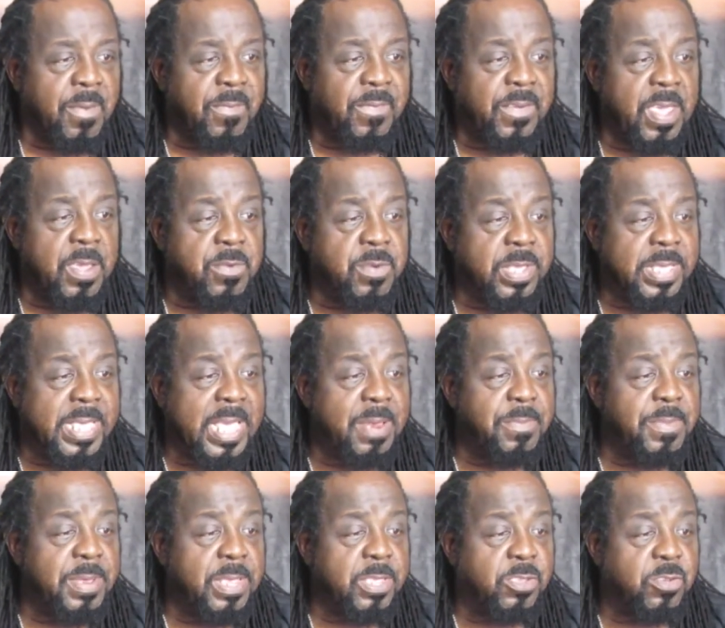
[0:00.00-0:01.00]
Various
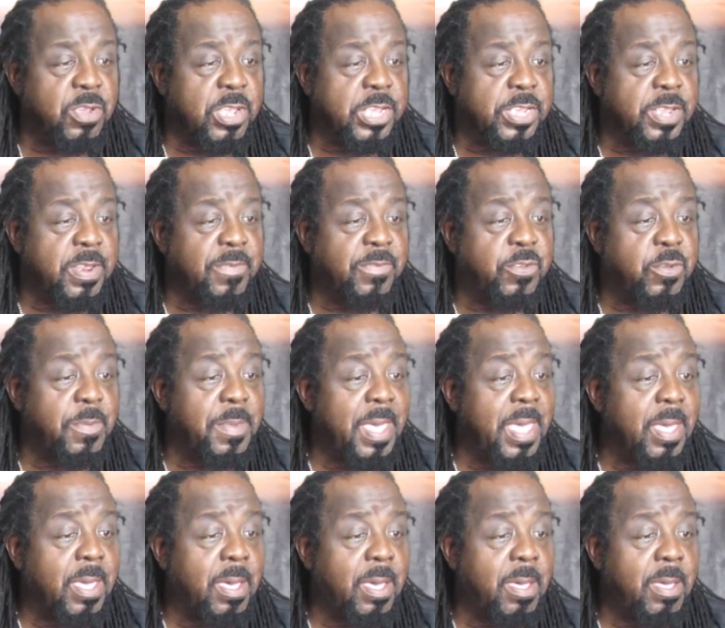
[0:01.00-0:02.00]
administrations of
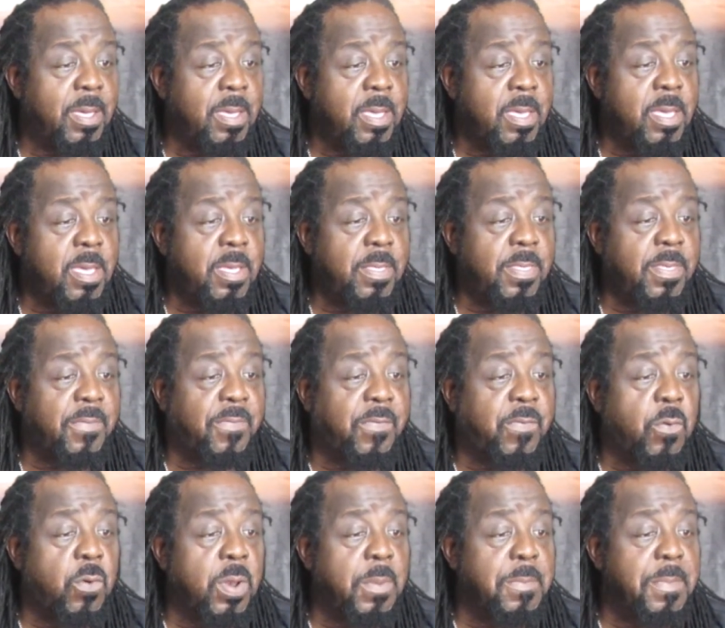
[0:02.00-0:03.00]
Jamaica, the
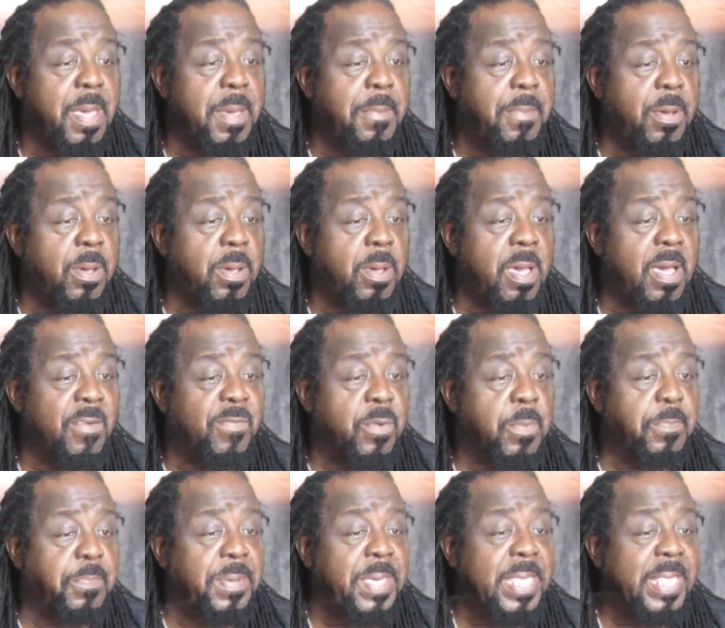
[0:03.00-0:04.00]
fourth member, have
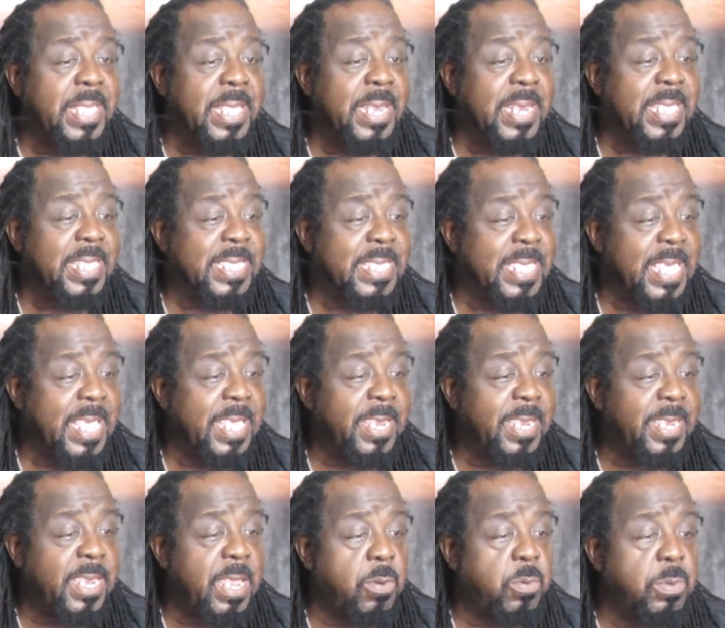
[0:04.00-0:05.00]
repeatedly
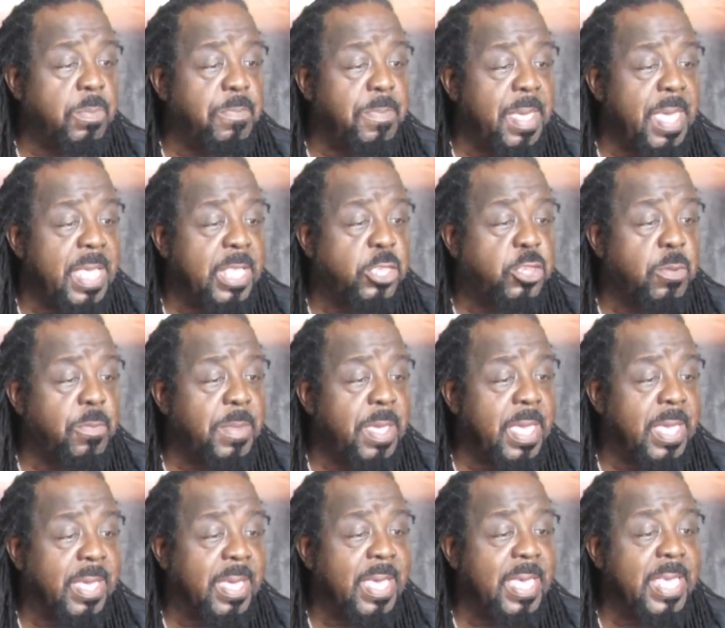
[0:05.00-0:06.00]
said they would make
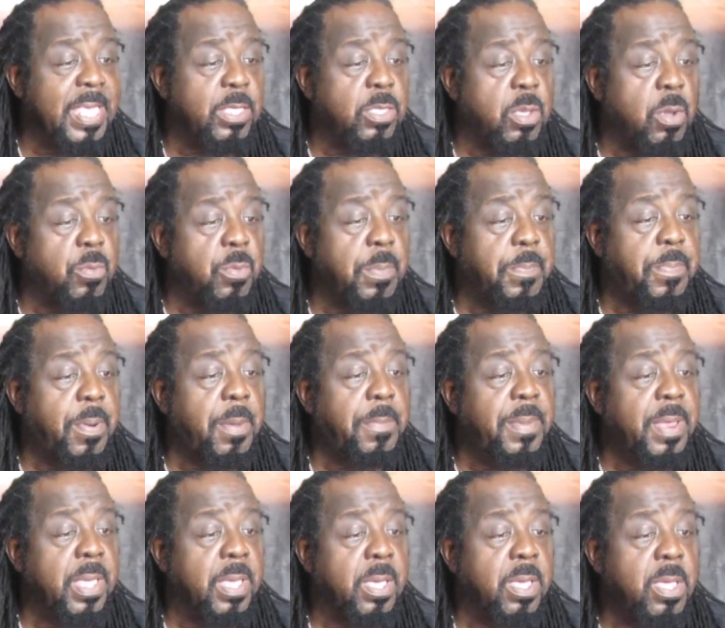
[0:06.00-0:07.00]
Jamaica into a
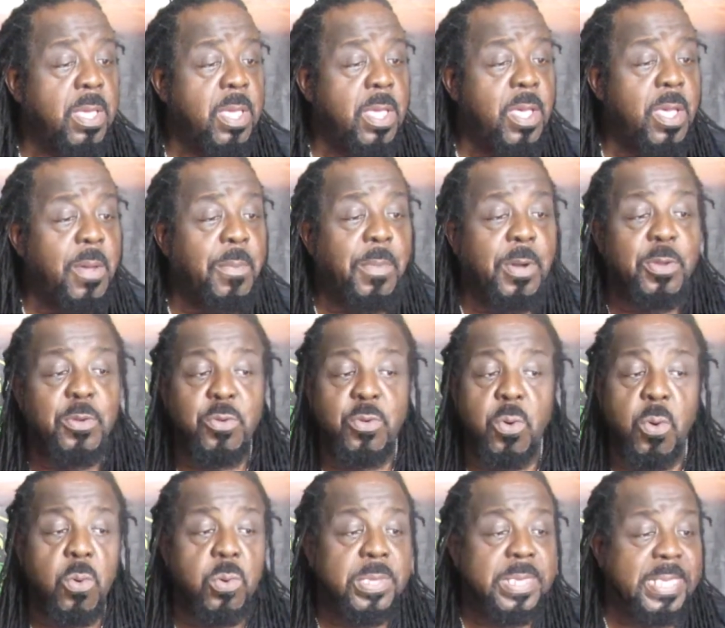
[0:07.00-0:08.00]
republic, but
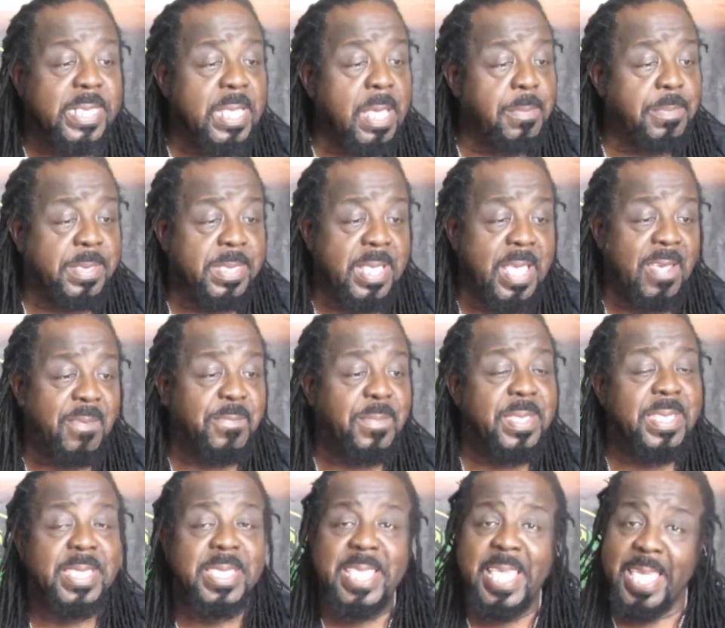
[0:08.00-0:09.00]
no steps have
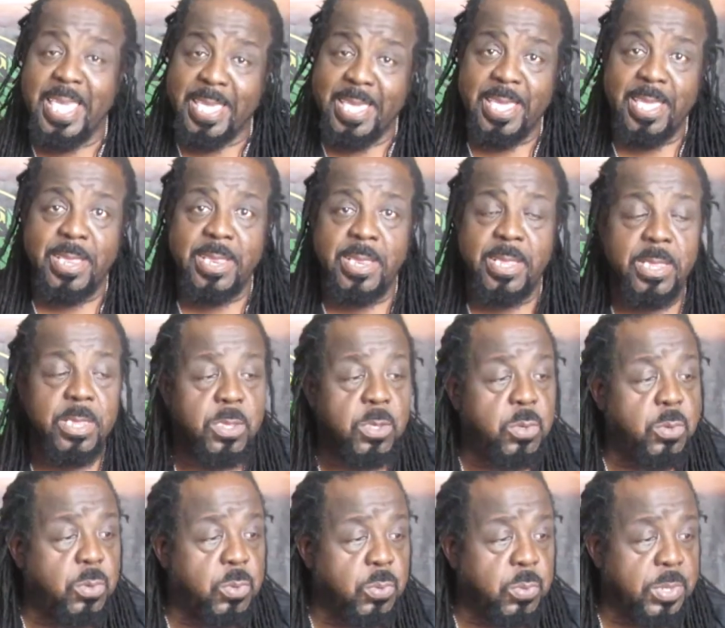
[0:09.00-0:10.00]
been taken
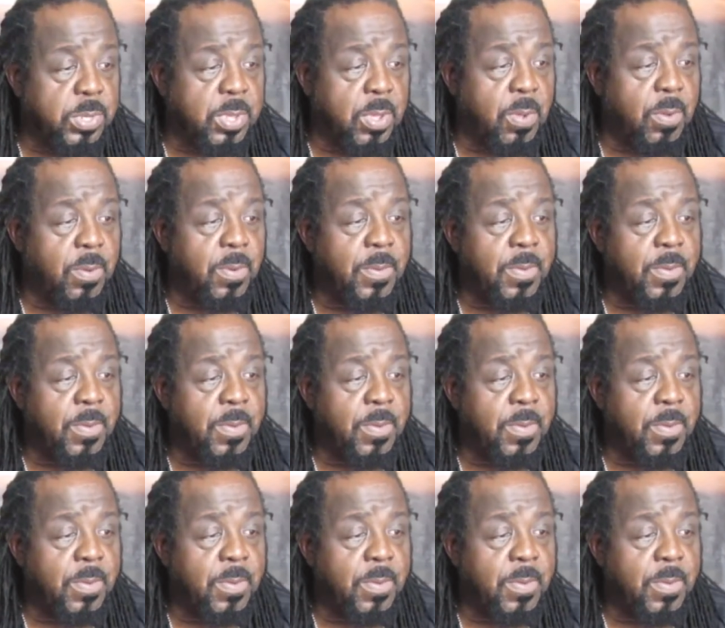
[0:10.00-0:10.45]
to do so.